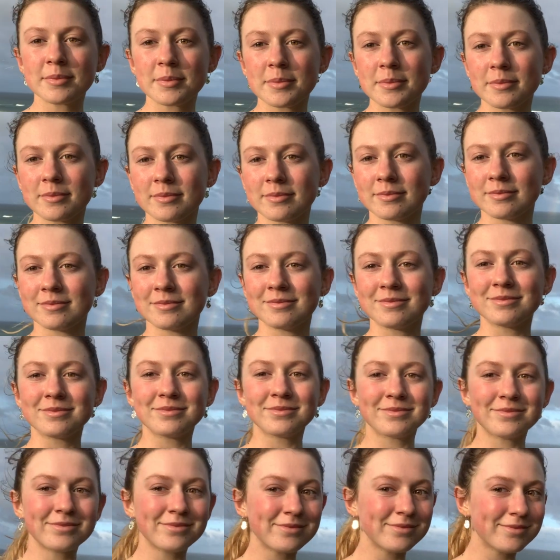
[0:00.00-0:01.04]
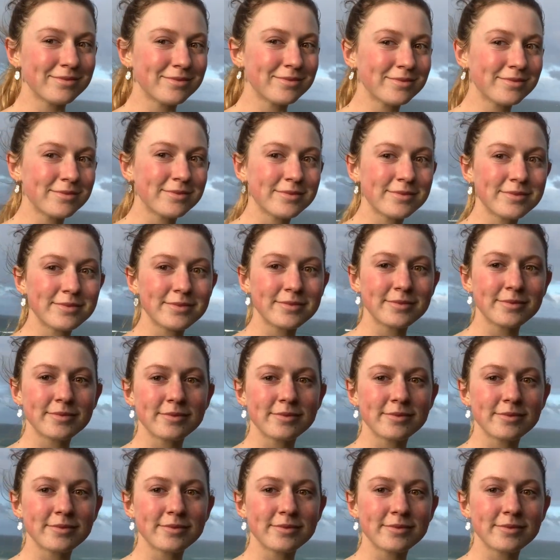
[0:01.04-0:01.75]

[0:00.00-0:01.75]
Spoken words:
Nothing is said.